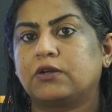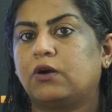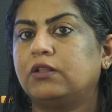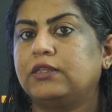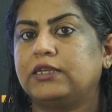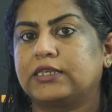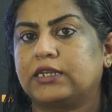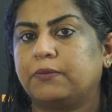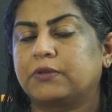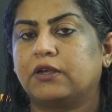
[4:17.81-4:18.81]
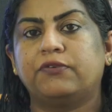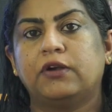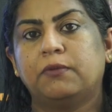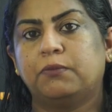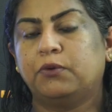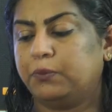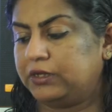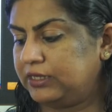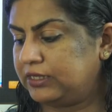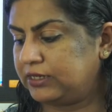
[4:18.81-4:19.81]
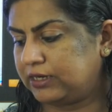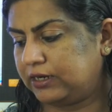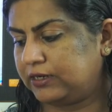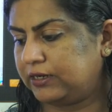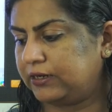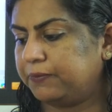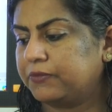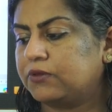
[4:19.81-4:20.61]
all these types of movements started.